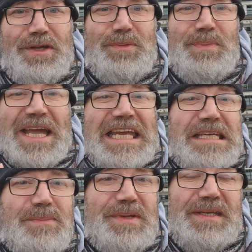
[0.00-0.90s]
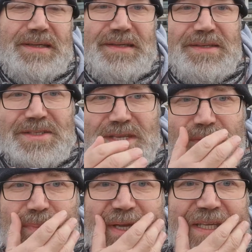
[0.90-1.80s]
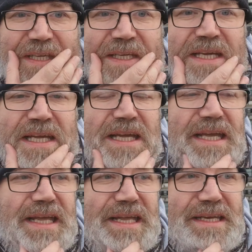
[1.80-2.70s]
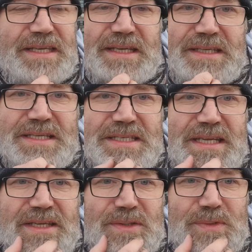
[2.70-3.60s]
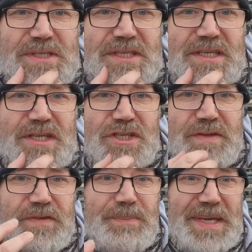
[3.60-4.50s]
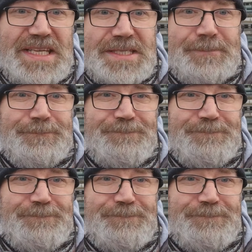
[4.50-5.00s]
Now behind me in South Bank in Kirkintilloch was the creation of a basin.